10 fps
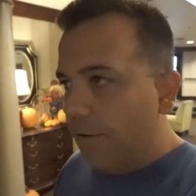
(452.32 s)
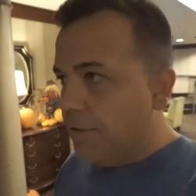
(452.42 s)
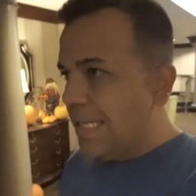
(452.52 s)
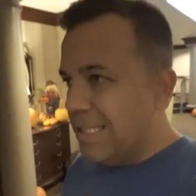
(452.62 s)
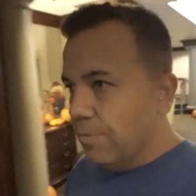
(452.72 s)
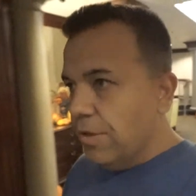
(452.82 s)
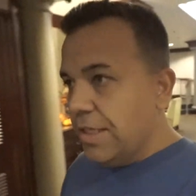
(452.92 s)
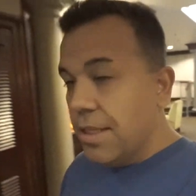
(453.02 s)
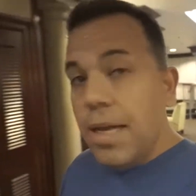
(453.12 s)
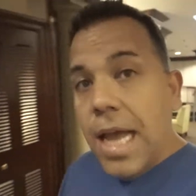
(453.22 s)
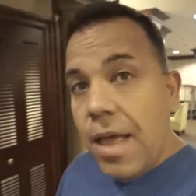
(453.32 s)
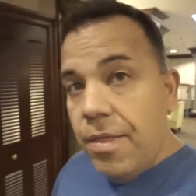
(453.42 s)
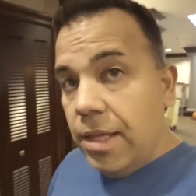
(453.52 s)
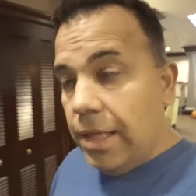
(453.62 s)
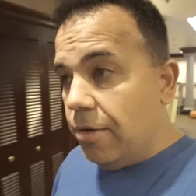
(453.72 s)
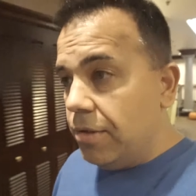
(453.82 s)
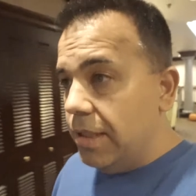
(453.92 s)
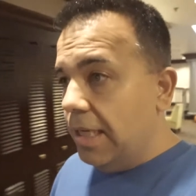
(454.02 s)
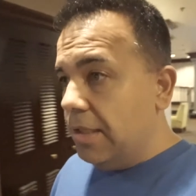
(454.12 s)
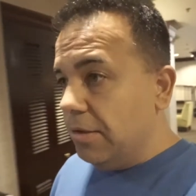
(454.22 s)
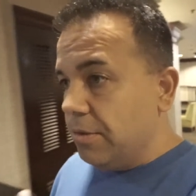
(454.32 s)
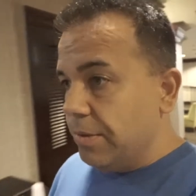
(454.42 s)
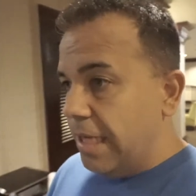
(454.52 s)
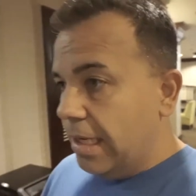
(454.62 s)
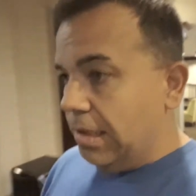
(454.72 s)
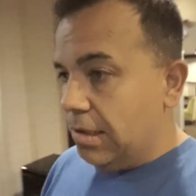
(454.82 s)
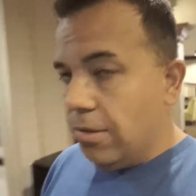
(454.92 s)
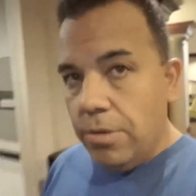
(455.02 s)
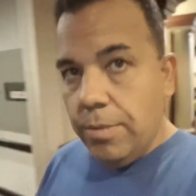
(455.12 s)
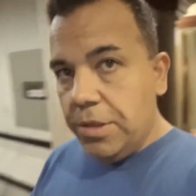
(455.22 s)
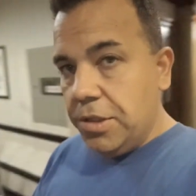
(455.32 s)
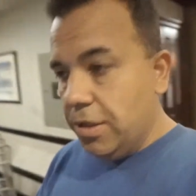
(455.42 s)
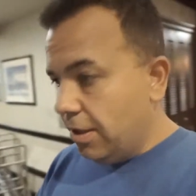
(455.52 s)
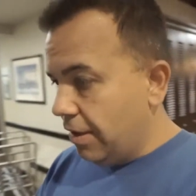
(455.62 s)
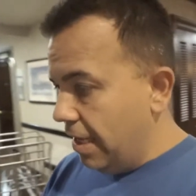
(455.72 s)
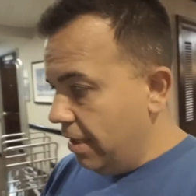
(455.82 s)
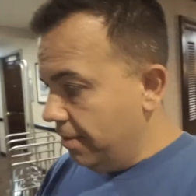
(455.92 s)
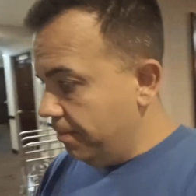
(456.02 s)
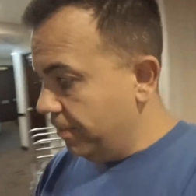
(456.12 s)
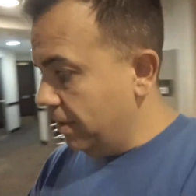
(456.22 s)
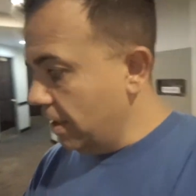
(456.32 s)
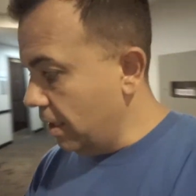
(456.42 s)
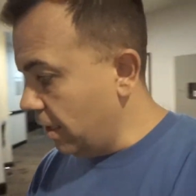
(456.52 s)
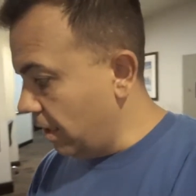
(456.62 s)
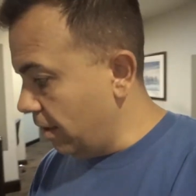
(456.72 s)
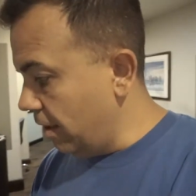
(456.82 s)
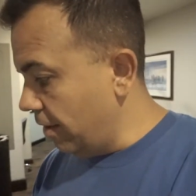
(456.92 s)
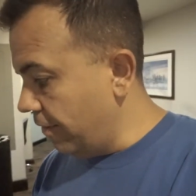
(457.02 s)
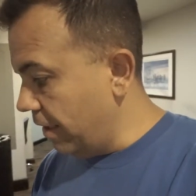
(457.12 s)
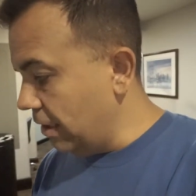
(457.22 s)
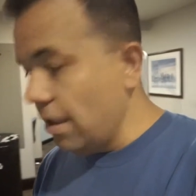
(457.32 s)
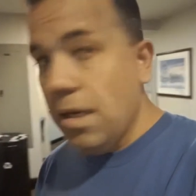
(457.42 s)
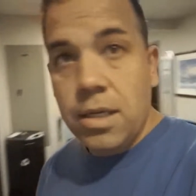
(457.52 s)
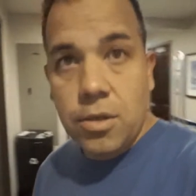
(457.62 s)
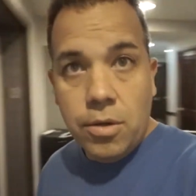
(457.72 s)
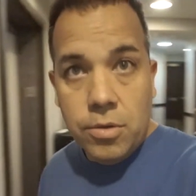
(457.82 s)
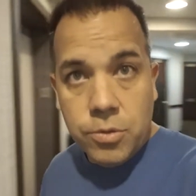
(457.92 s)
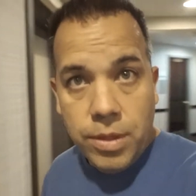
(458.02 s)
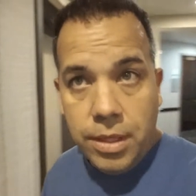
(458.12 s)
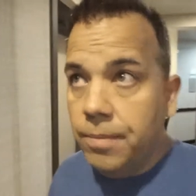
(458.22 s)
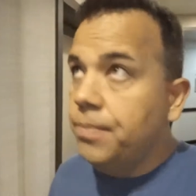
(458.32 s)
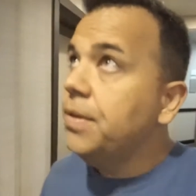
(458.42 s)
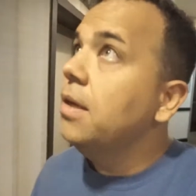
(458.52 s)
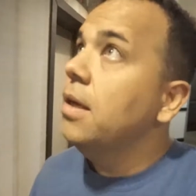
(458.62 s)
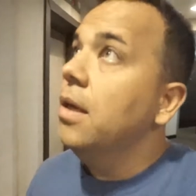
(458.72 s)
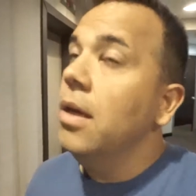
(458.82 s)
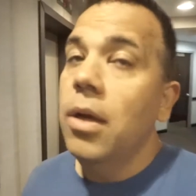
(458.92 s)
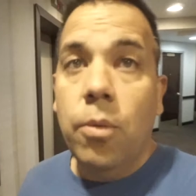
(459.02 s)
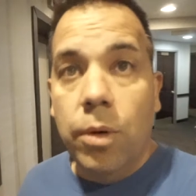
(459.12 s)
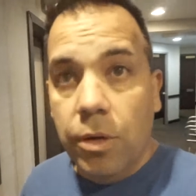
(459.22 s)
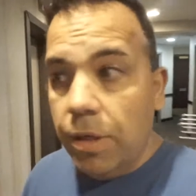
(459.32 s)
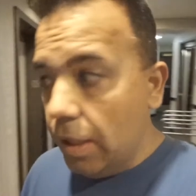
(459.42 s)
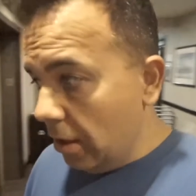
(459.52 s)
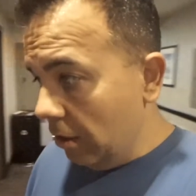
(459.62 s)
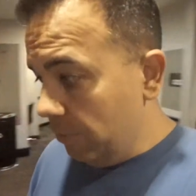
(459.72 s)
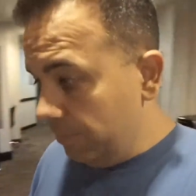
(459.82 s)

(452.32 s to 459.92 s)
get some rest, and then later tonight, I told you we're taking a tour. I'm going to show you that, and then if any luck and all goes well, we're going to go